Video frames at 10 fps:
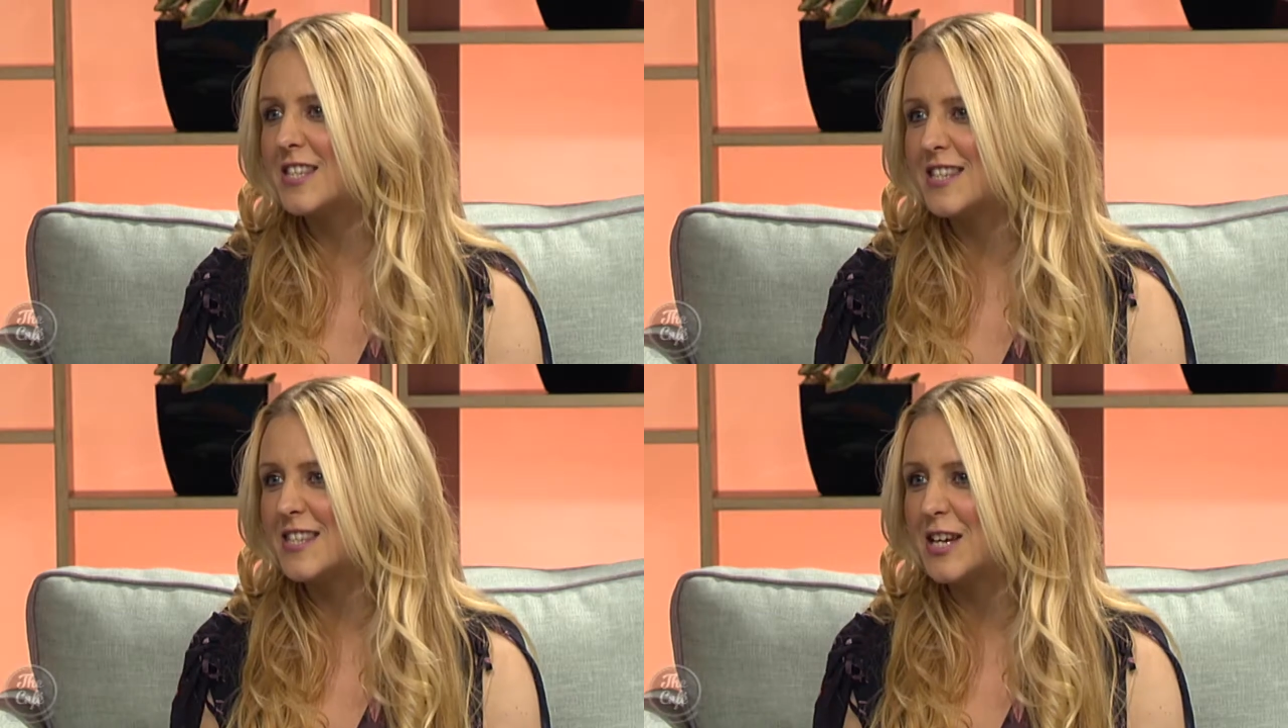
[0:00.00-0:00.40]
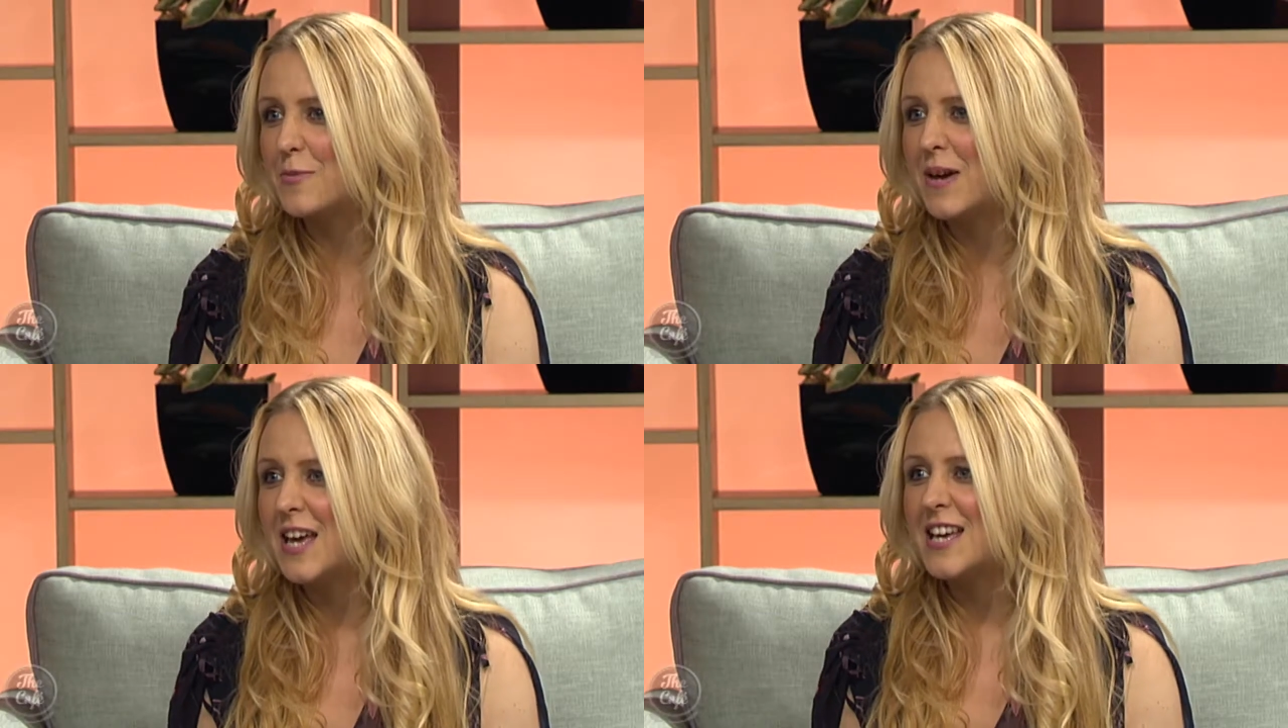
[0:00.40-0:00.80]

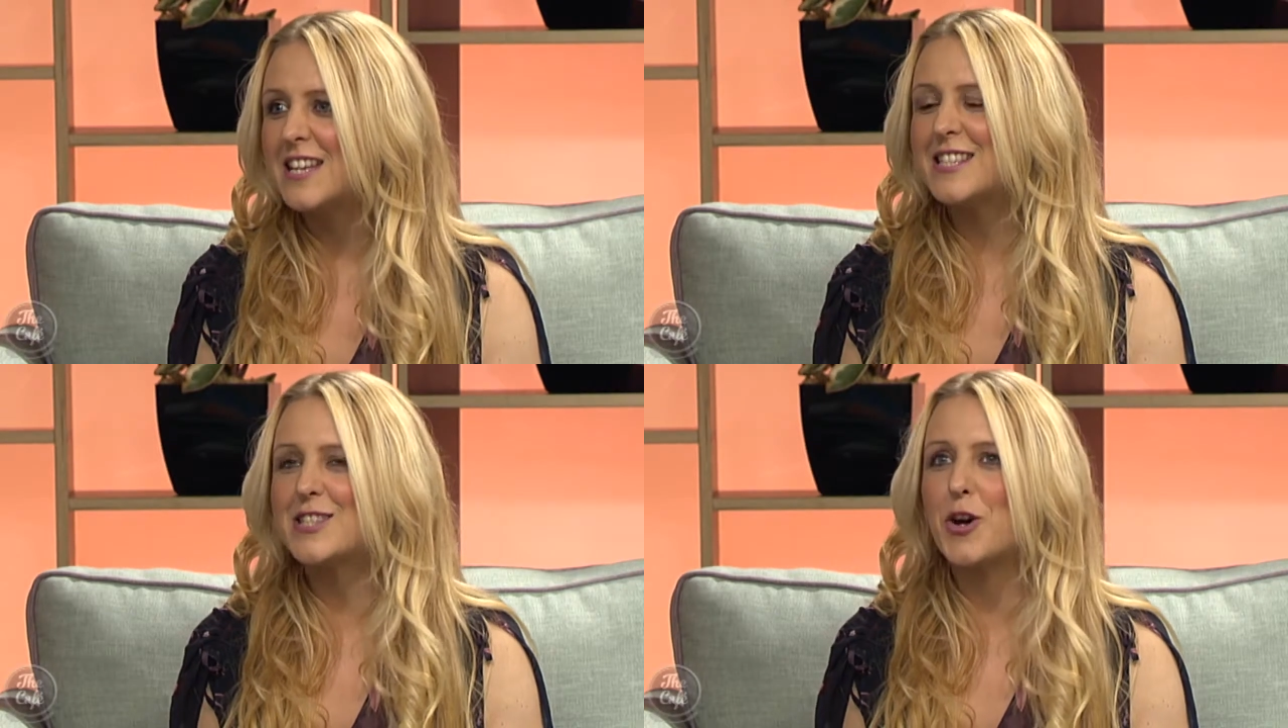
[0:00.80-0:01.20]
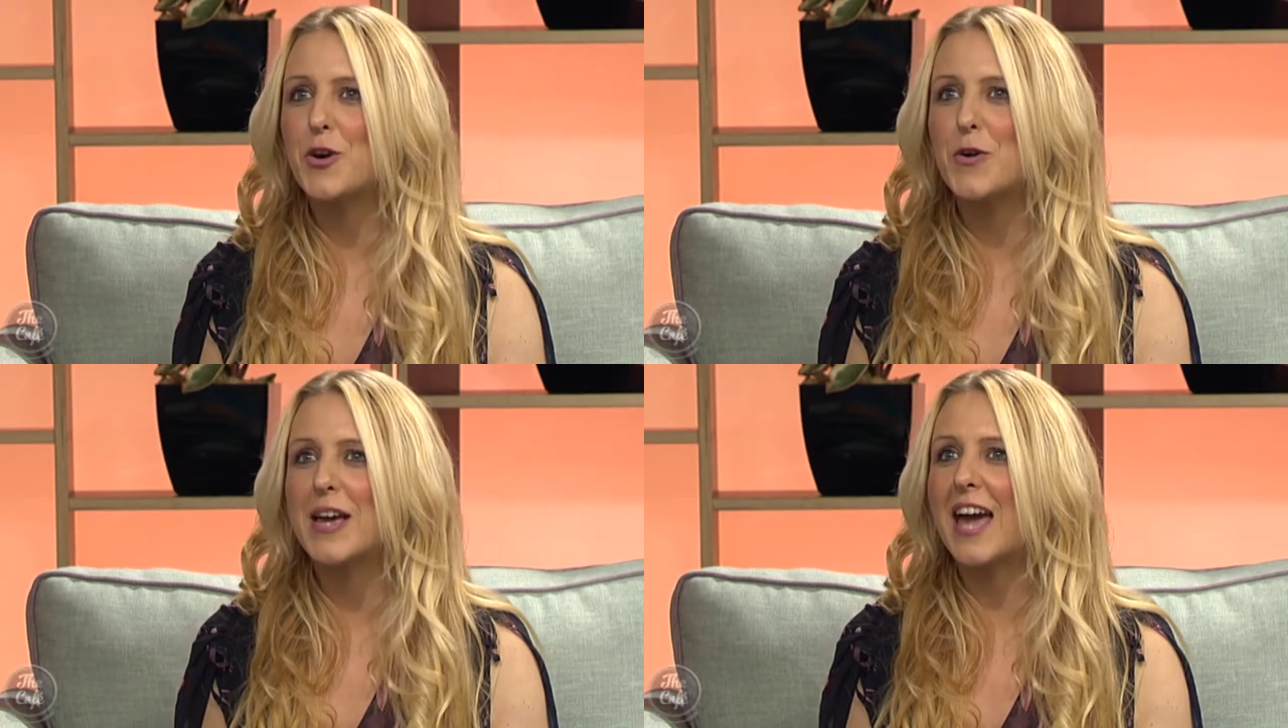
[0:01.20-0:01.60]
system.
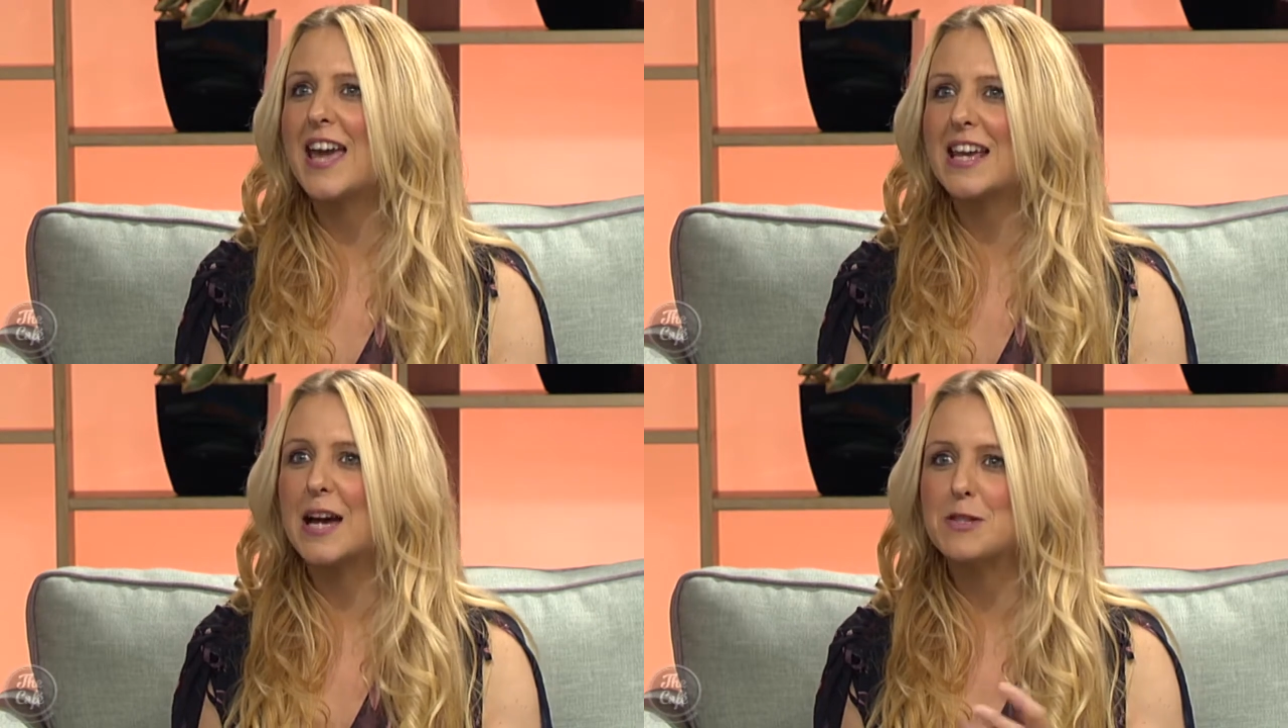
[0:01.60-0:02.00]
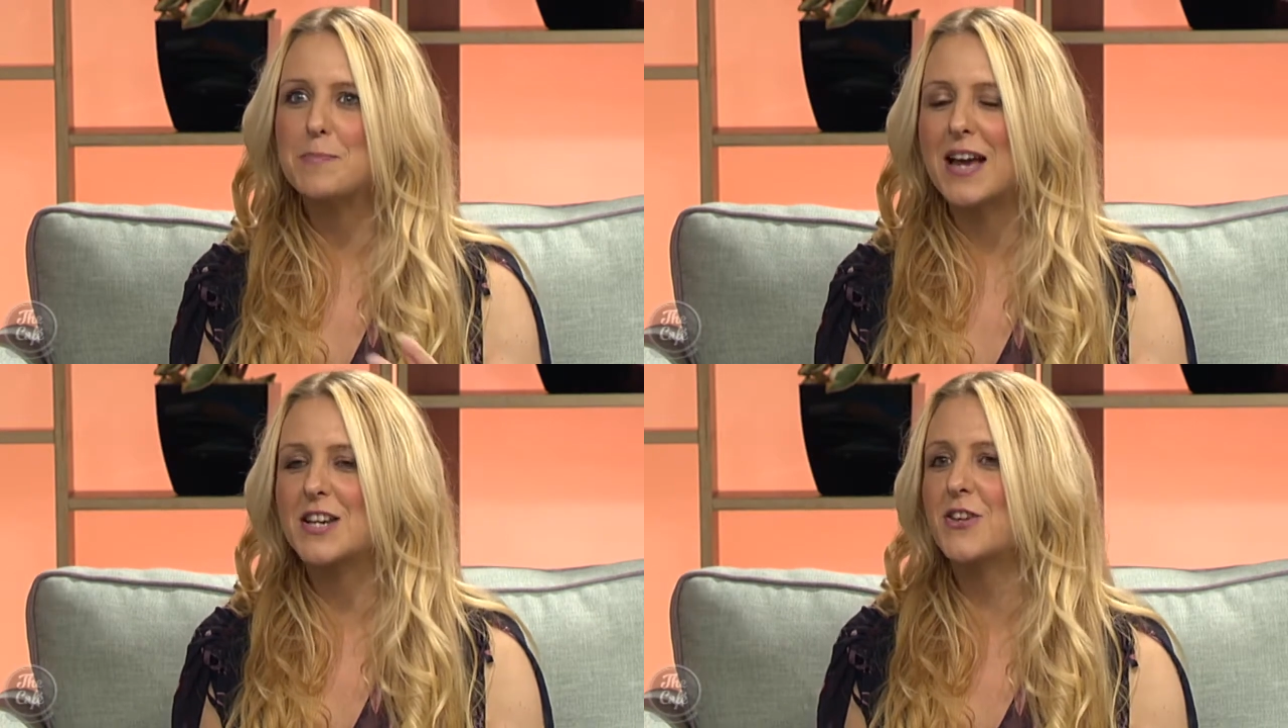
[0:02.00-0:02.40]
So again, it comes
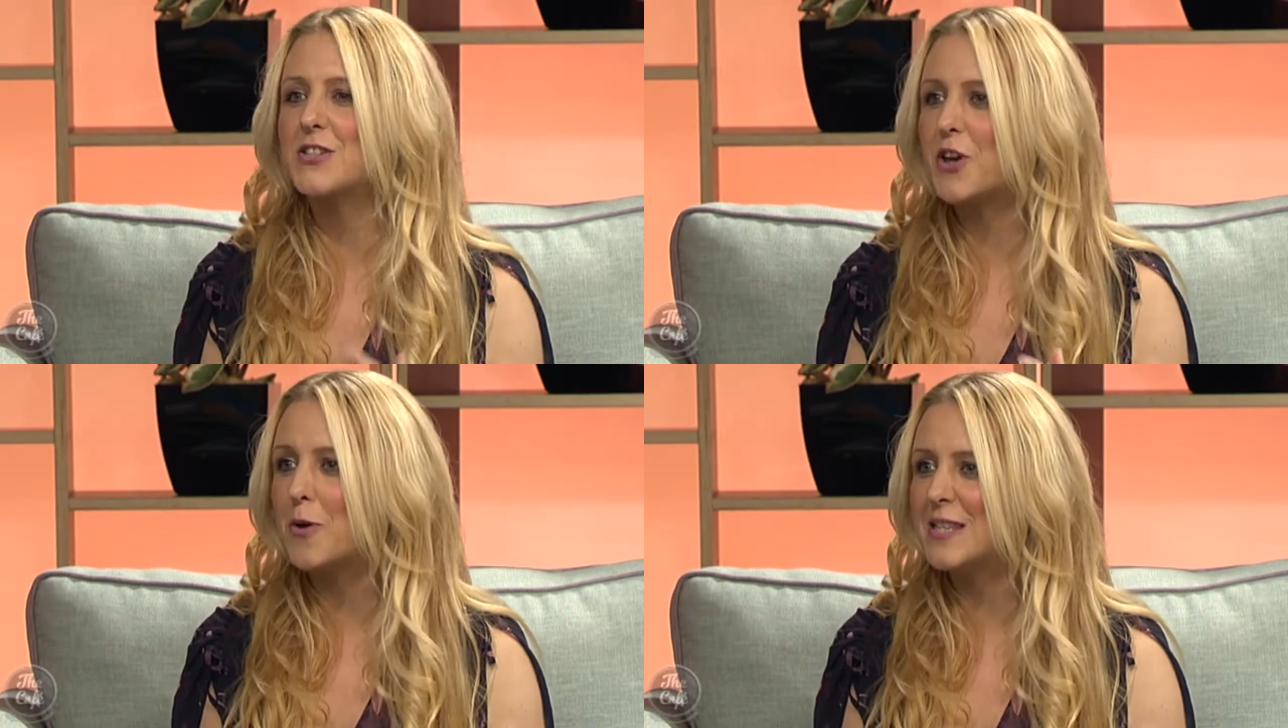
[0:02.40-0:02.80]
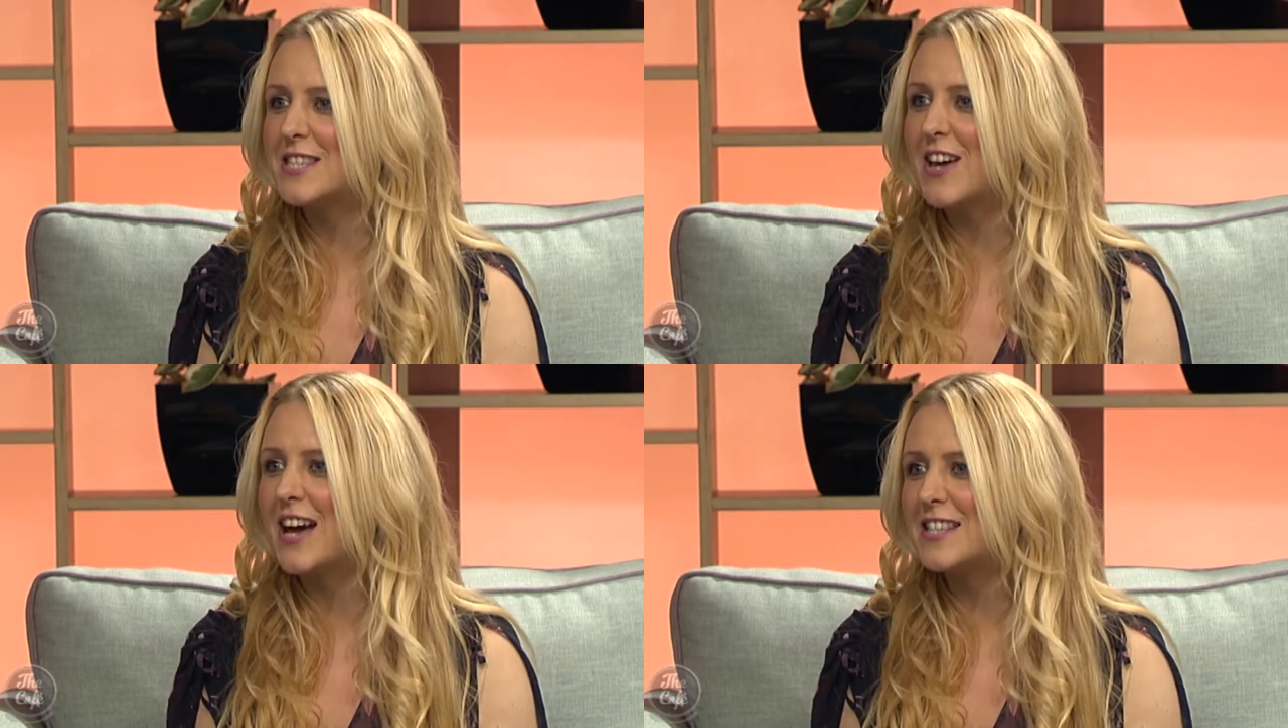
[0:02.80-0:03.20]
back to those common
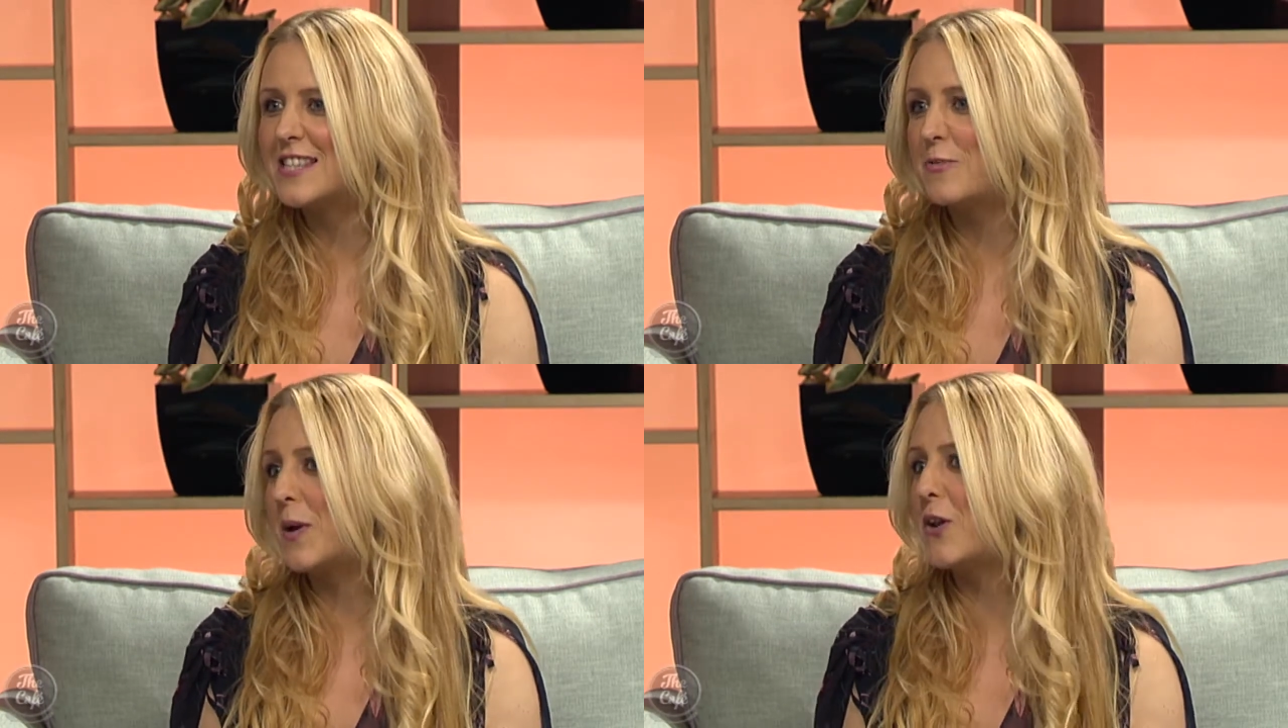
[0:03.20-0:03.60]
signs. If we